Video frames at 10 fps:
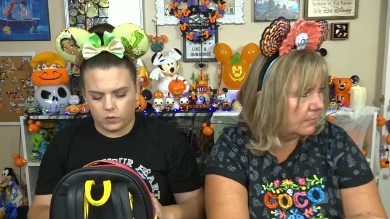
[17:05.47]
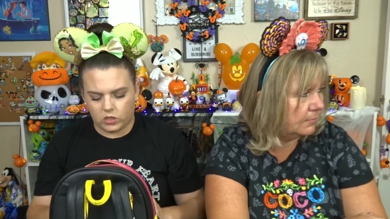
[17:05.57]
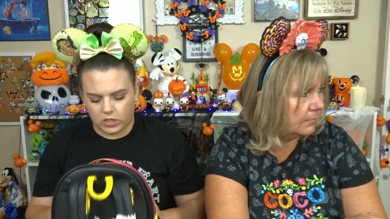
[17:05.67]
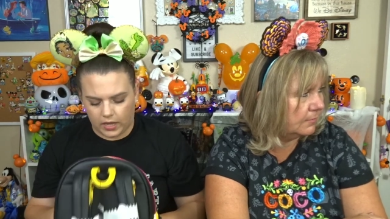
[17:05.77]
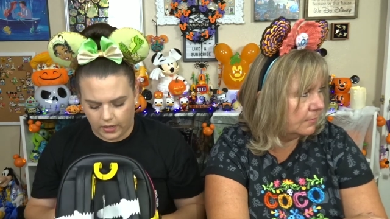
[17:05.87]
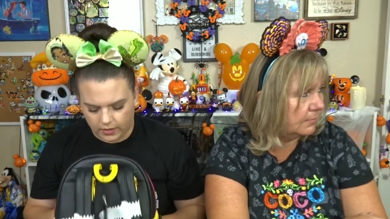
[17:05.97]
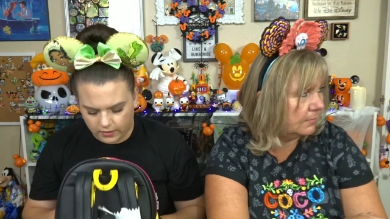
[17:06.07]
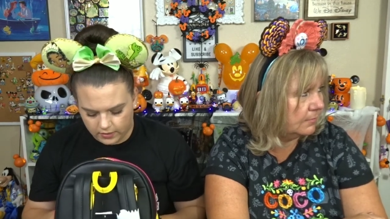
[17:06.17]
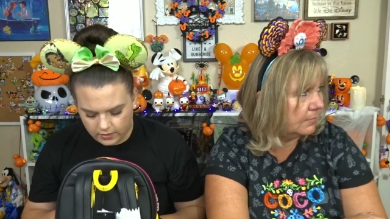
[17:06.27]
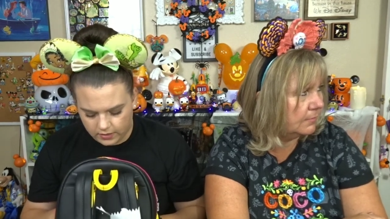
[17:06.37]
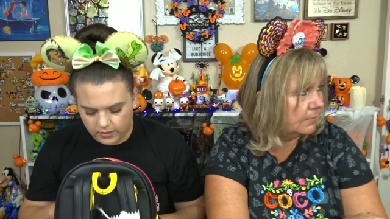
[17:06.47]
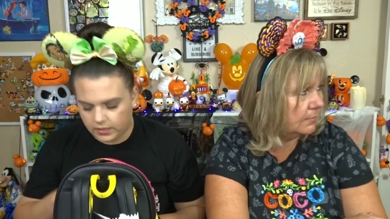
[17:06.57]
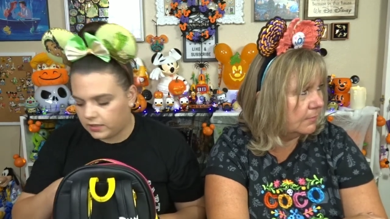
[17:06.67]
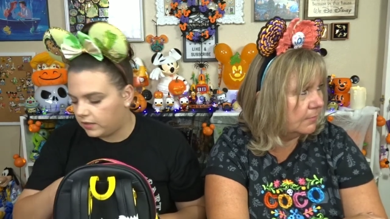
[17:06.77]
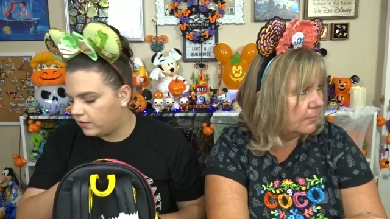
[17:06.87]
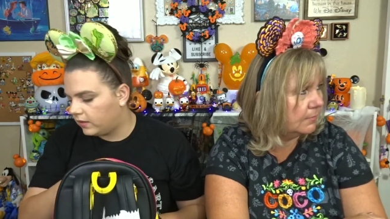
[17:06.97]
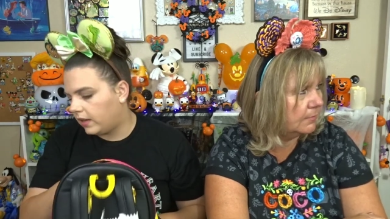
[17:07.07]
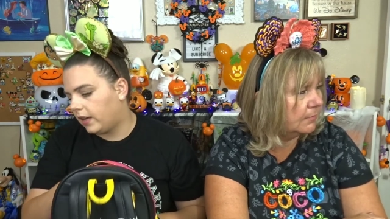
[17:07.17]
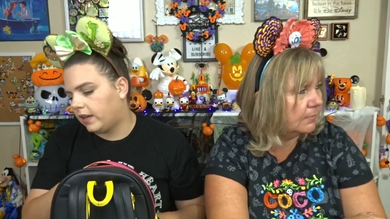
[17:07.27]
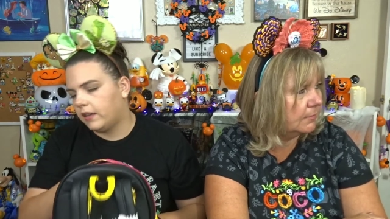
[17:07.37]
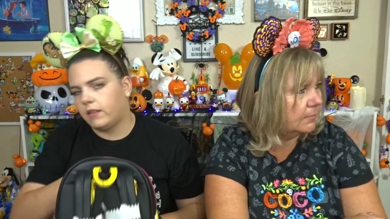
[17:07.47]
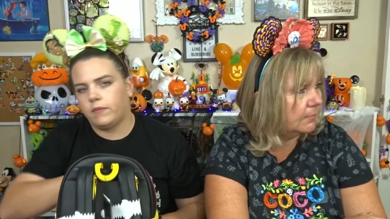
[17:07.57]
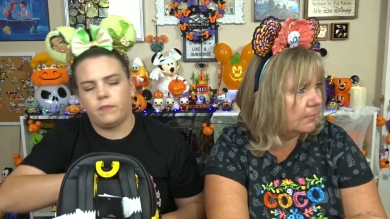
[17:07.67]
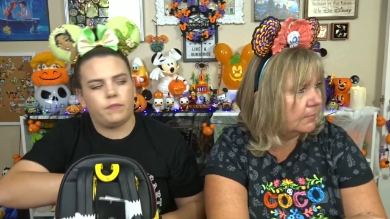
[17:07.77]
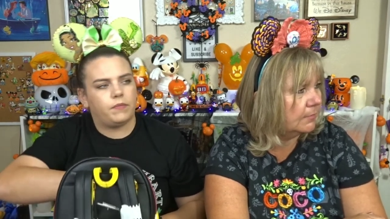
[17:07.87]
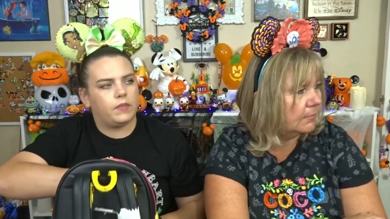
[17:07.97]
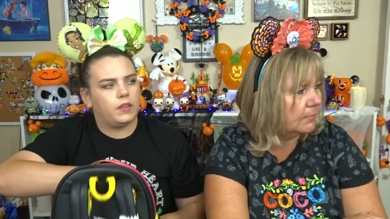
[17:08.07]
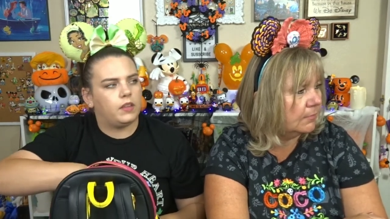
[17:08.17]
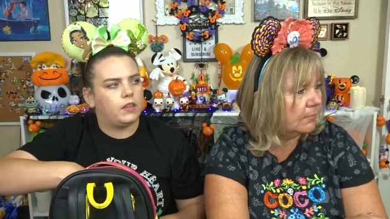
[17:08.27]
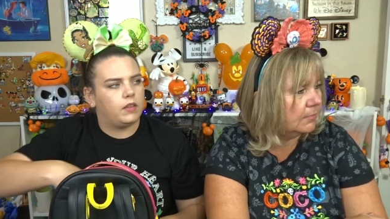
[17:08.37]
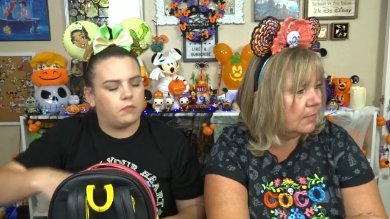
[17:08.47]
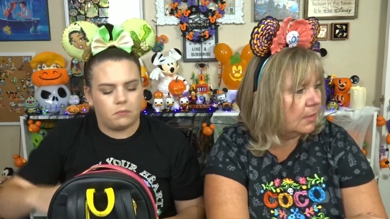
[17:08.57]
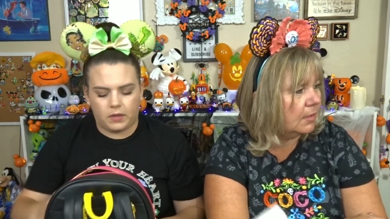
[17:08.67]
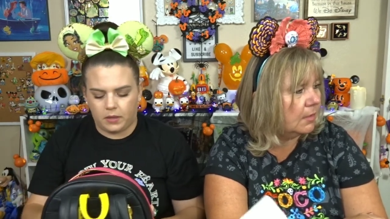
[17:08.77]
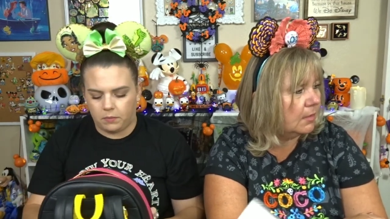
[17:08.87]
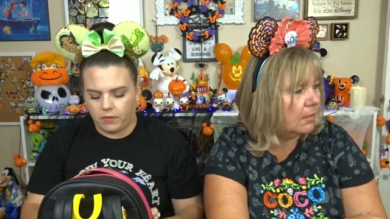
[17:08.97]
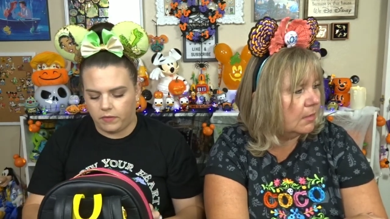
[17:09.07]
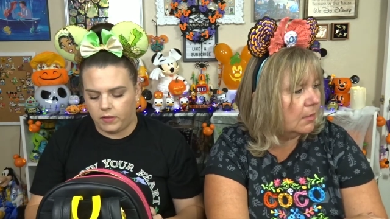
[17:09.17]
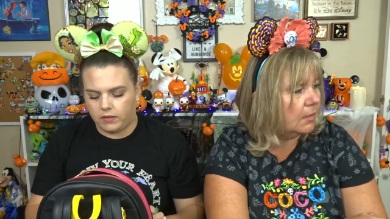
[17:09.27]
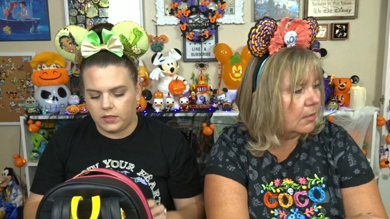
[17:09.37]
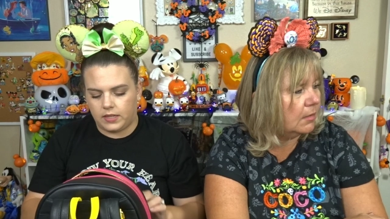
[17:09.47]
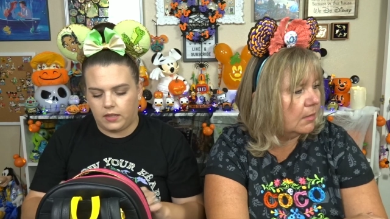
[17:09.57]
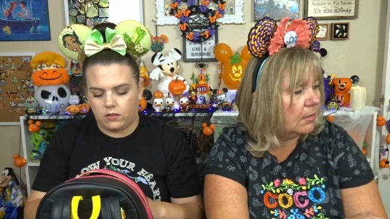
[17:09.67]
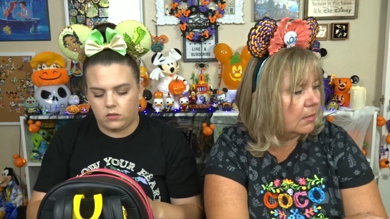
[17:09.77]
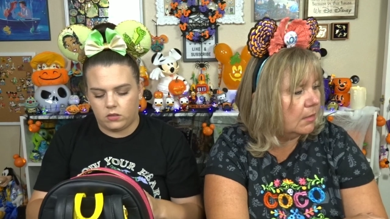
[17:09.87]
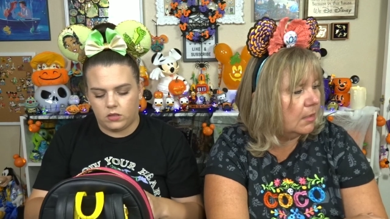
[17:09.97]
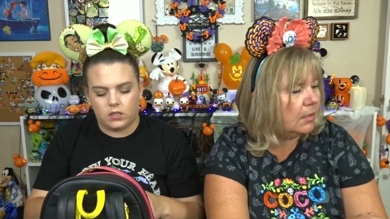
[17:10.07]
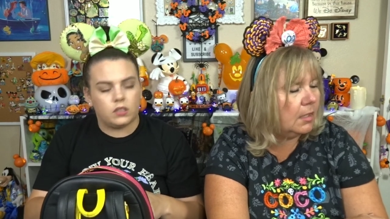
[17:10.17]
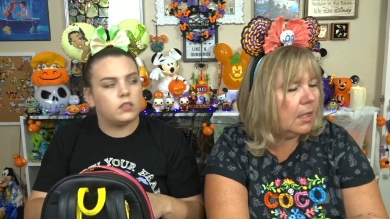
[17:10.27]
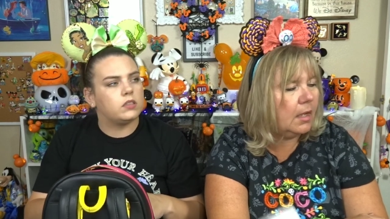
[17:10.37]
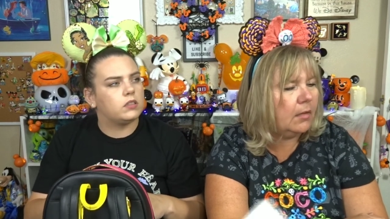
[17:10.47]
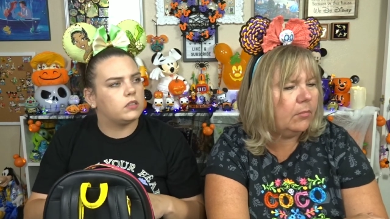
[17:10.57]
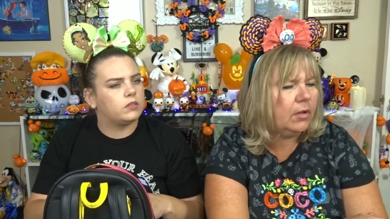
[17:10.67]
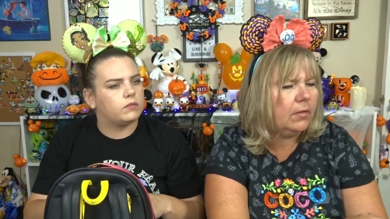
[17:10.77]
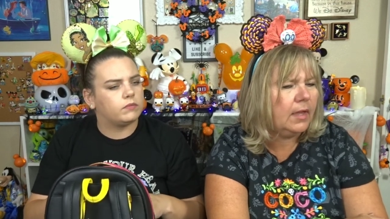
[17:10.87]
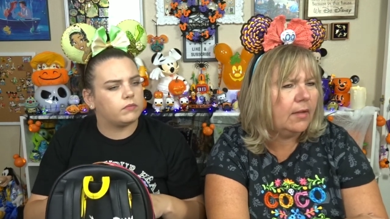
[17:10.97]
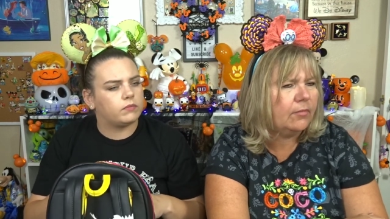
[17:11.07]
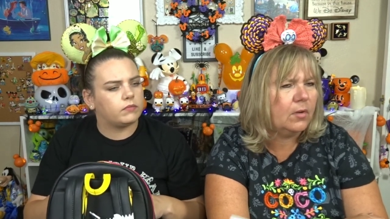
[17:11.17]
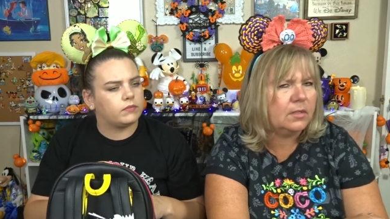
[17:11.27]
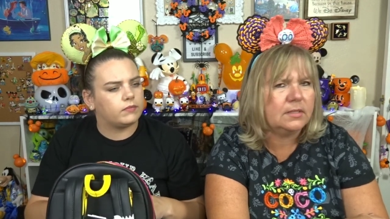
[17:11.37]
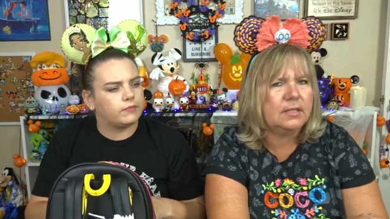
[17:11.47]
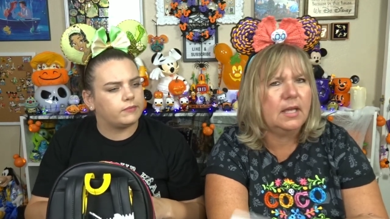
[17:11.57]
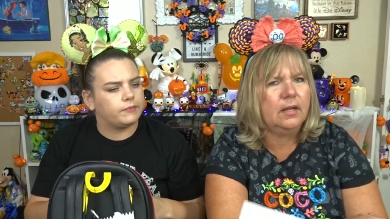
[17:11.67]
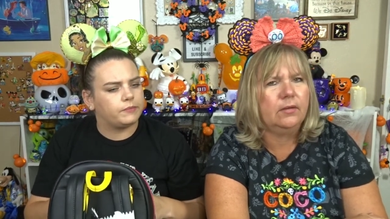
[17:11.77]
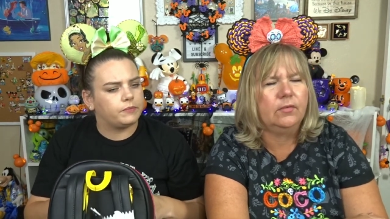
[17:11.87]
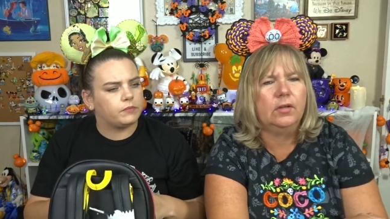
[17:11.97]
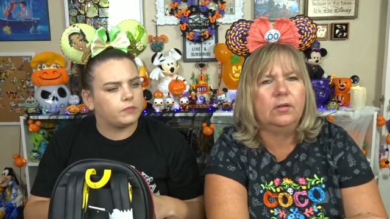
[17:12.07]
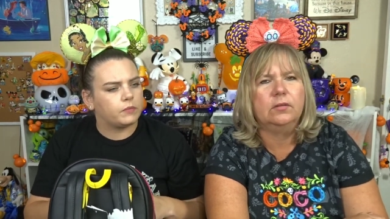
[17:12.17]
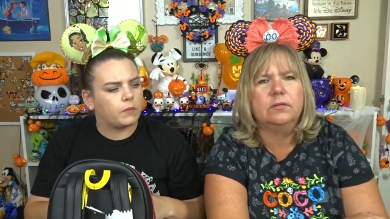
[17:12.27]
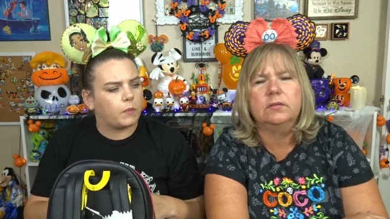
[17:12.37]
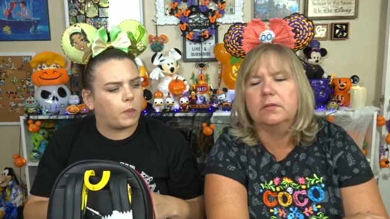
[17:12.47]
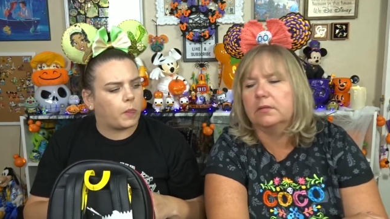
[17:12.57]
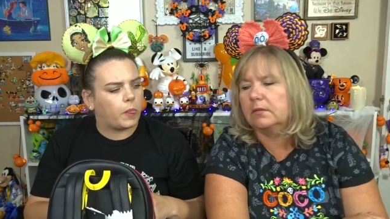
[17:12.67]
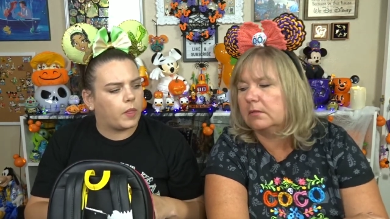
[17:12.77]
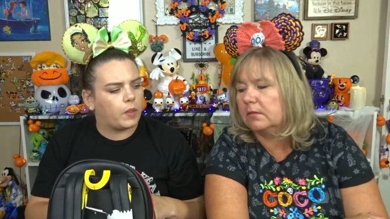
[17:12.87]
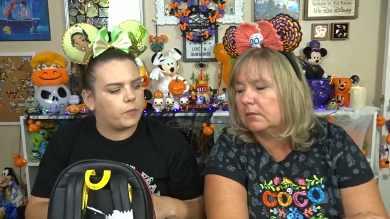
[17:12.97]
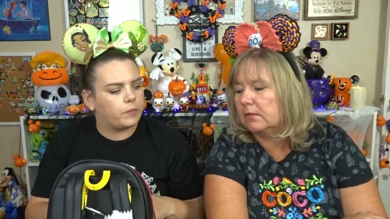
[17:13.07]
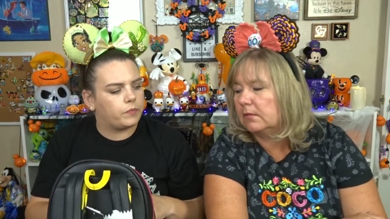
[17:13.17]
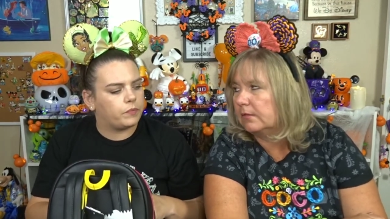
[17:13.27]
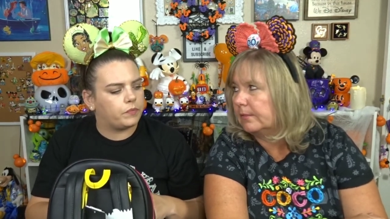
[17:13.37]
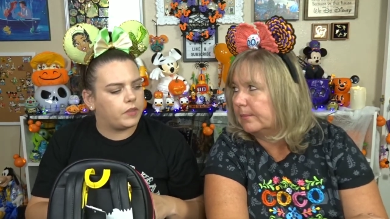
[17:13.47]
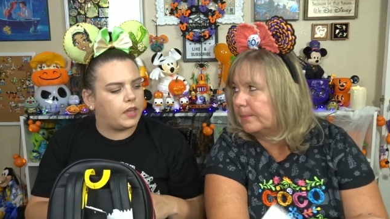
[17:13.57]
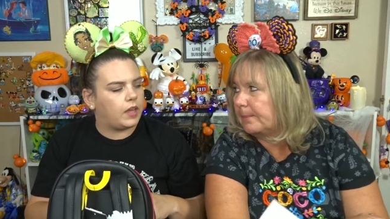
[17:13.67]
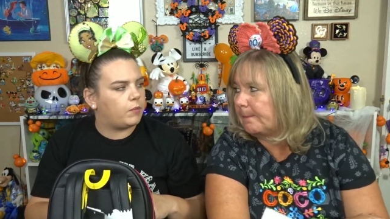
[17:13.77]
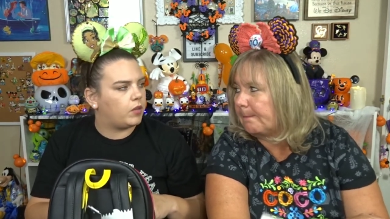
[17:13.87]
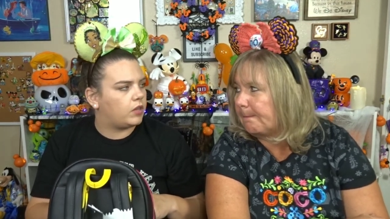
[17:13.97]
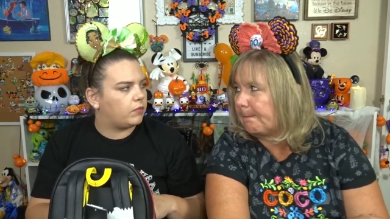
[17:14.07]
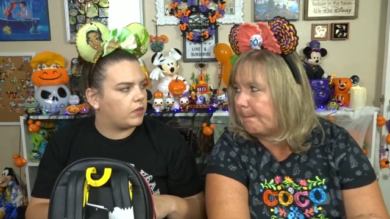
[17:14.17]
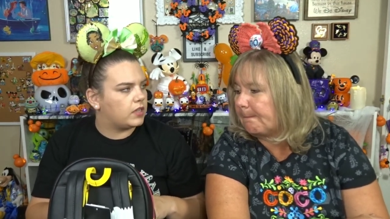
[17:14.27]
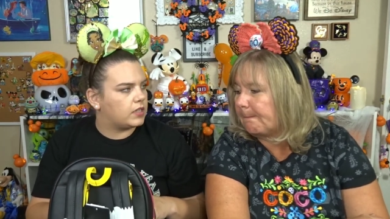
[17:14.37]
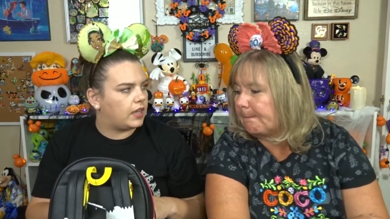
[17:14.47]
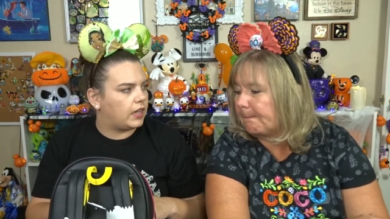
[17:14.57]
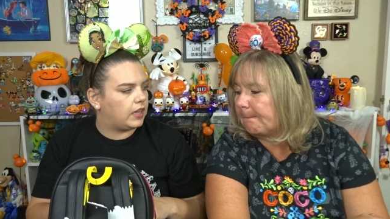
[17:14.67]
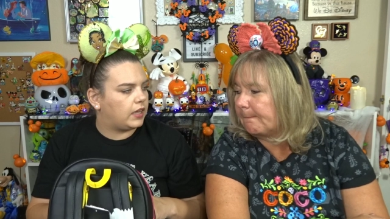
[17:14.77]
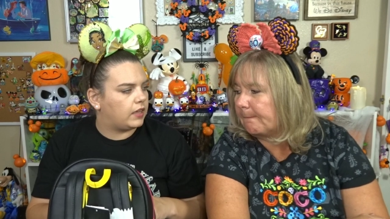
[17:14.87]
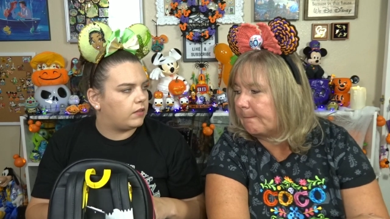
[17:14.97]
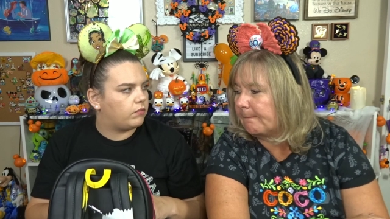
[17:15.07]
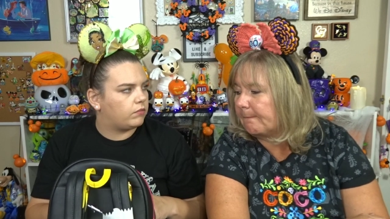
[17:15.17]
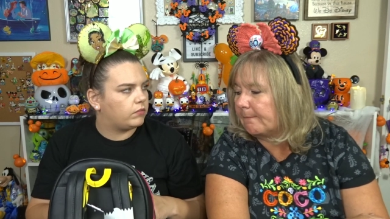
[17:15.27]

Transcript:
Speaker 1: Which kind of like might prevent sales
Speaker 2: on this. Yeah, we only have one set of ears.
Speaker 1: Yeah, I bought them because of Elliott.